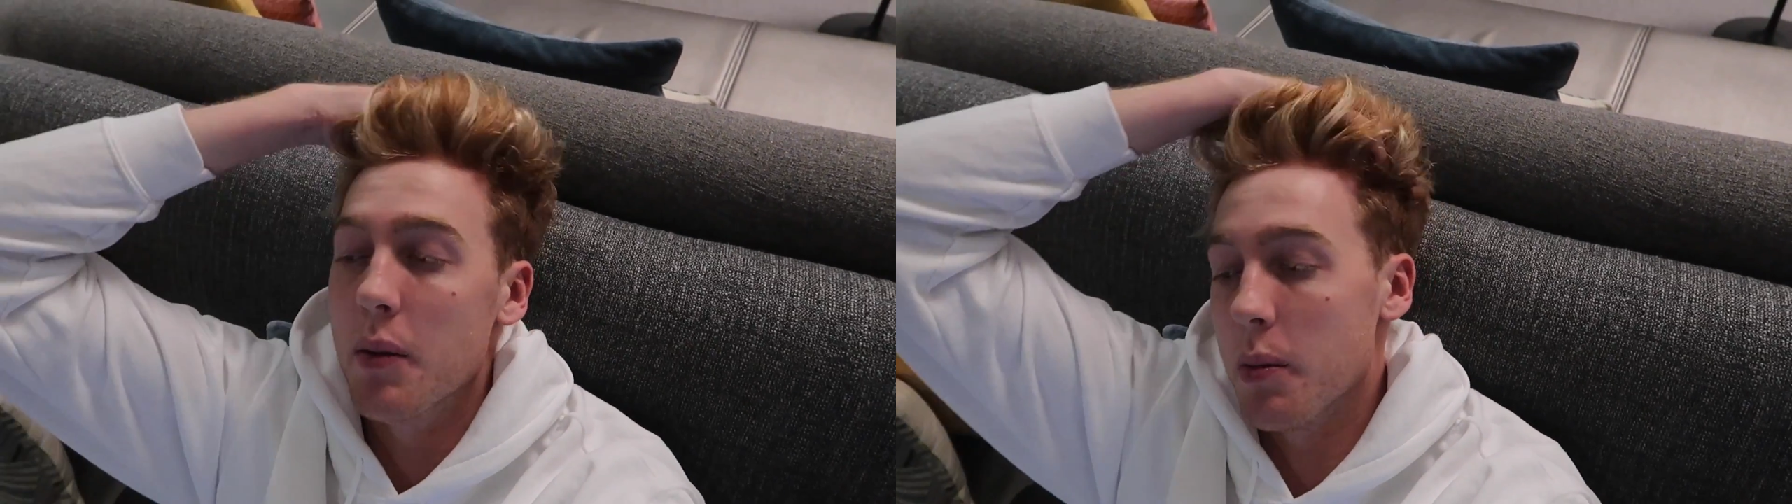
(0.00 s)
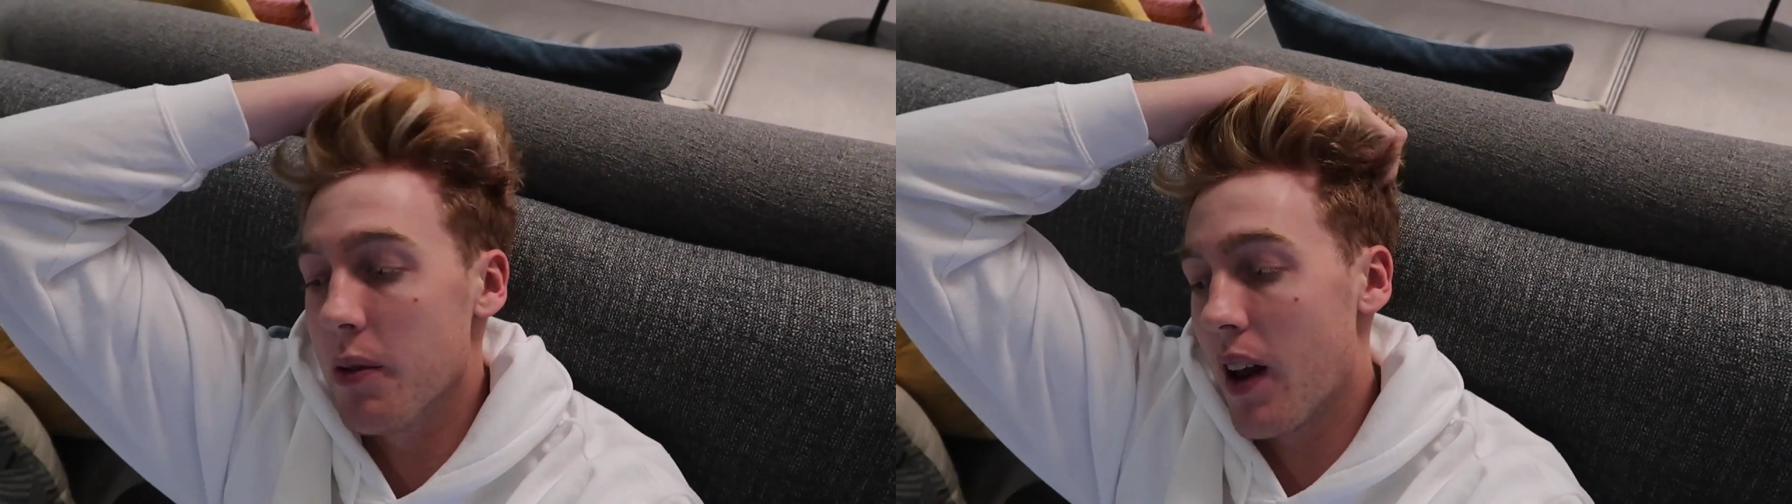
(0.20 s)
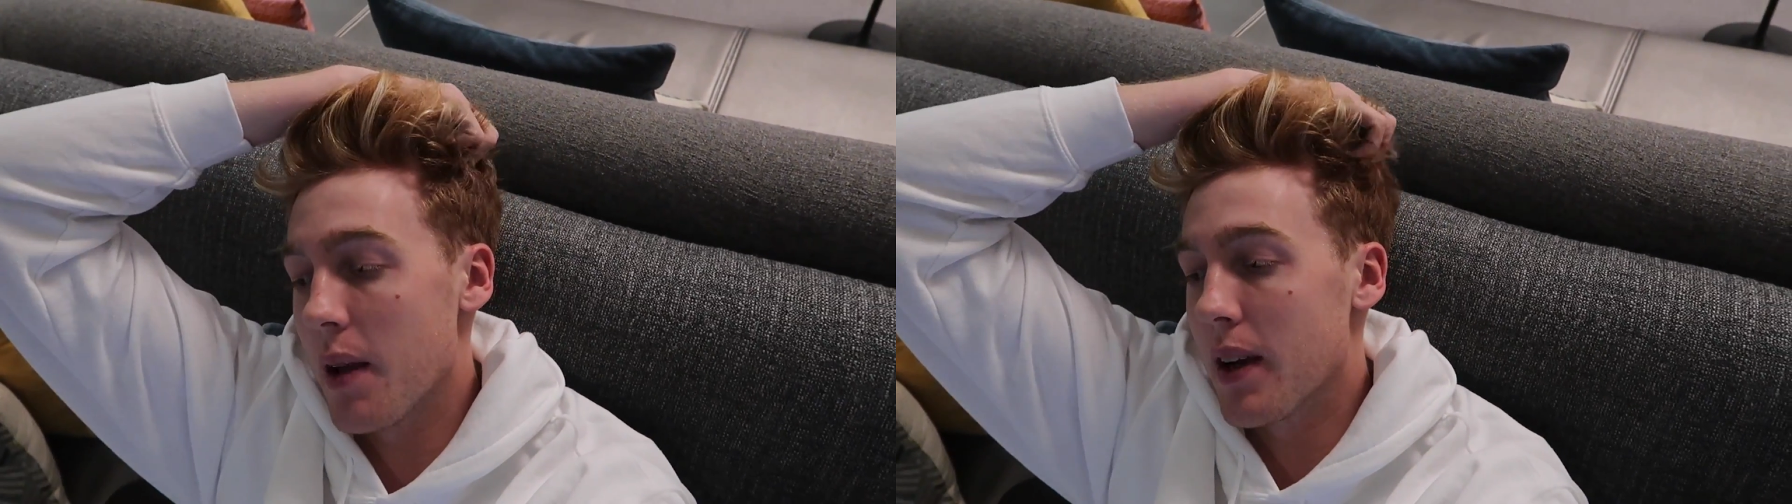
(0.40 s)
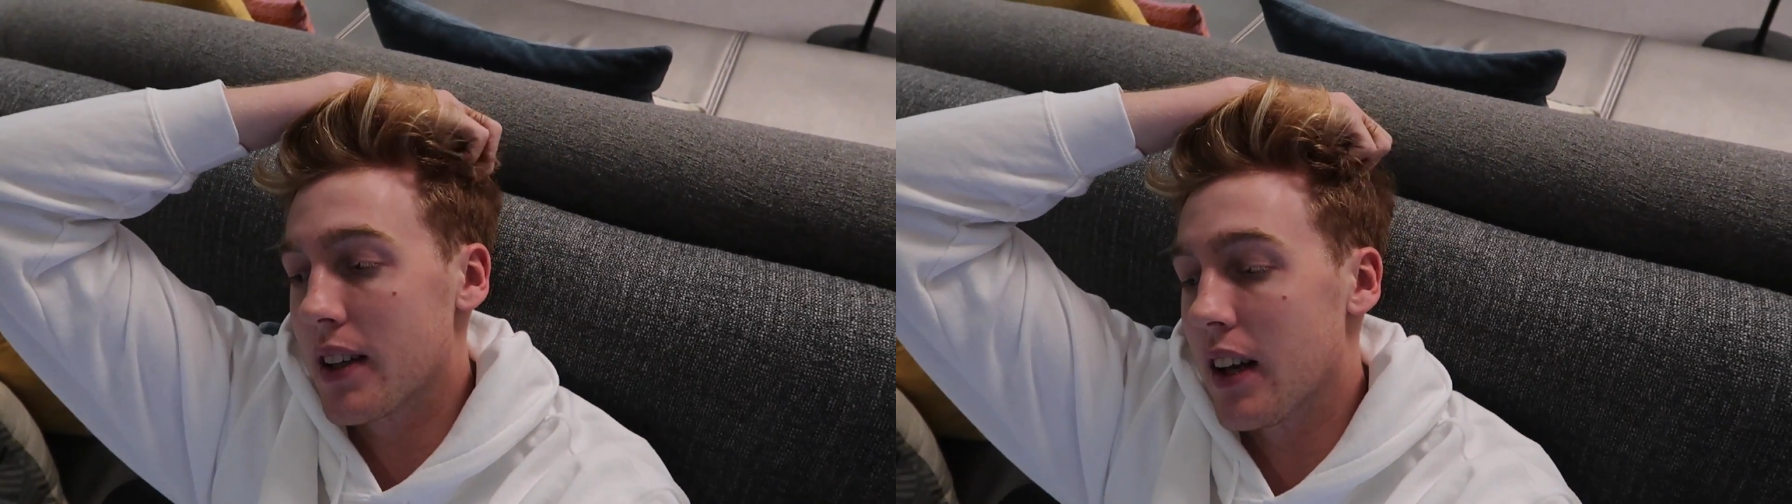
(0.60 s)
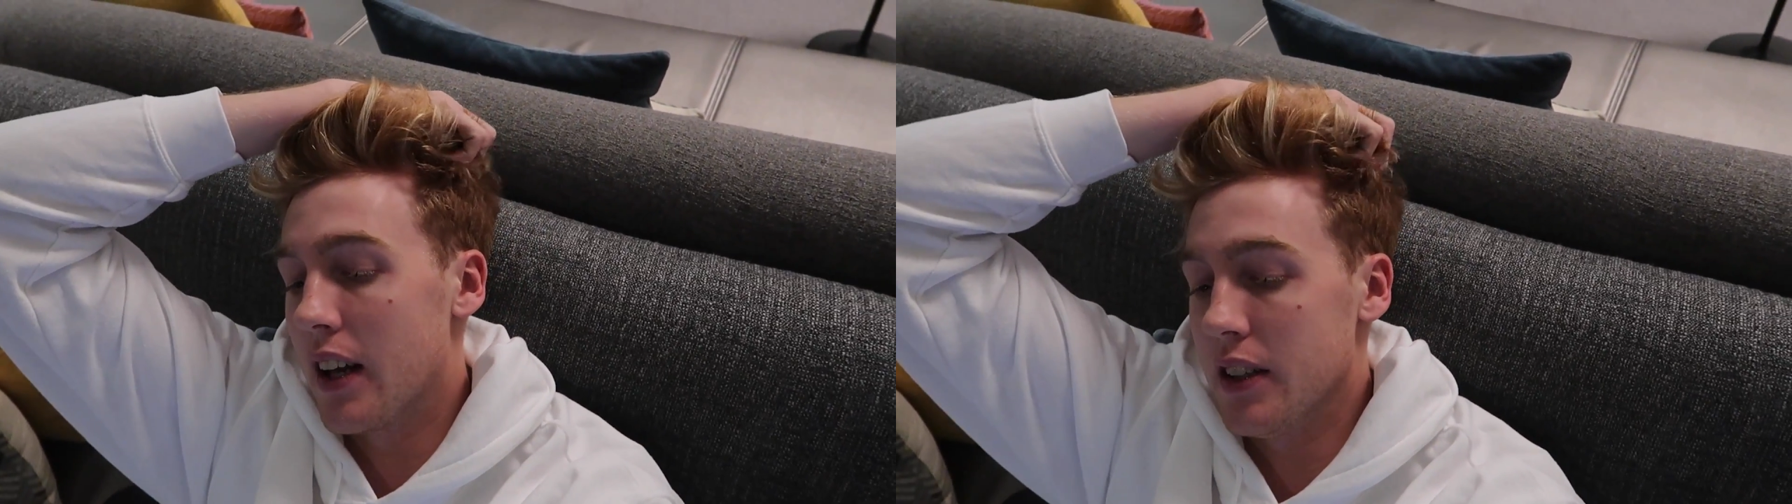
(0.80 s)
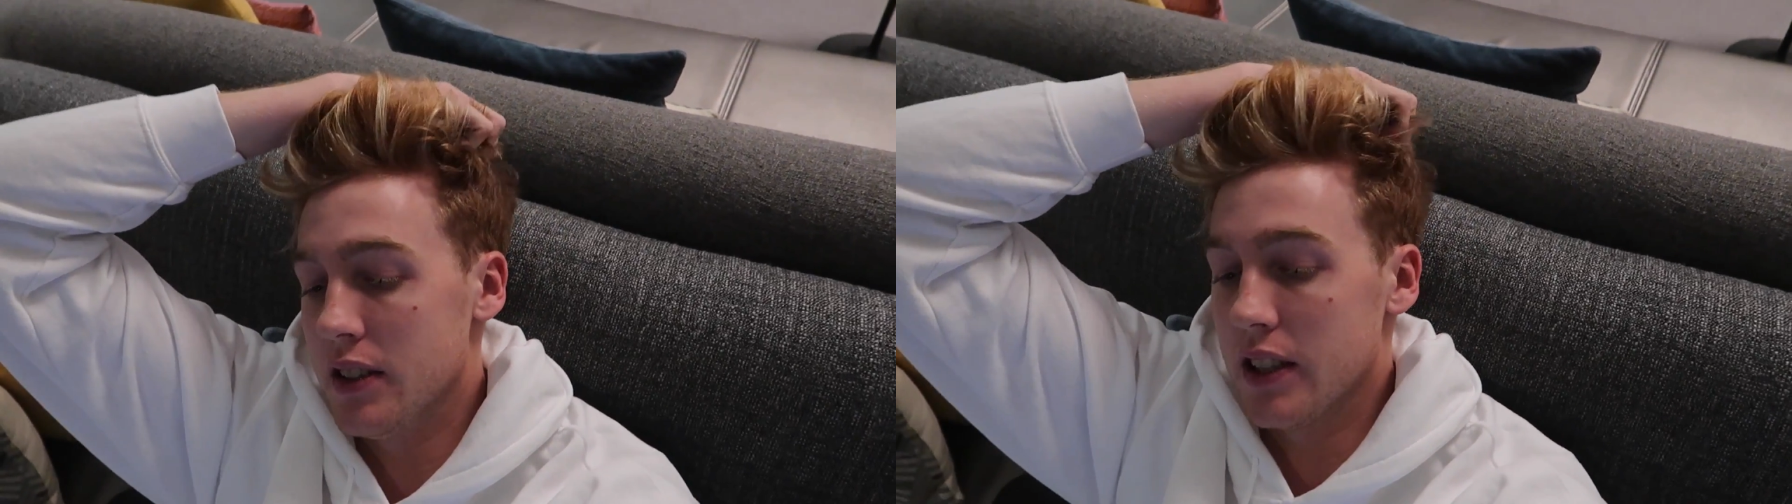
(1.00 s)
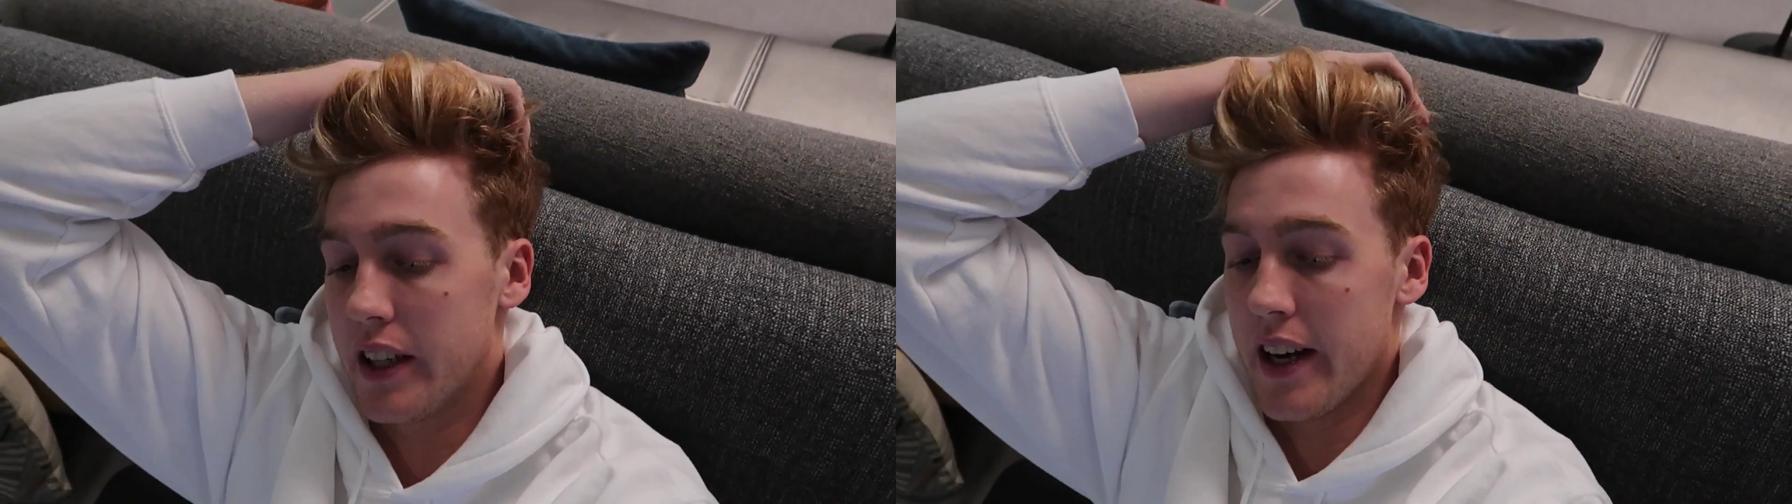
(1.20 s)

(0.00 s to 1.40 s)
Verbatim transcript: I'm gonna be flying back to London to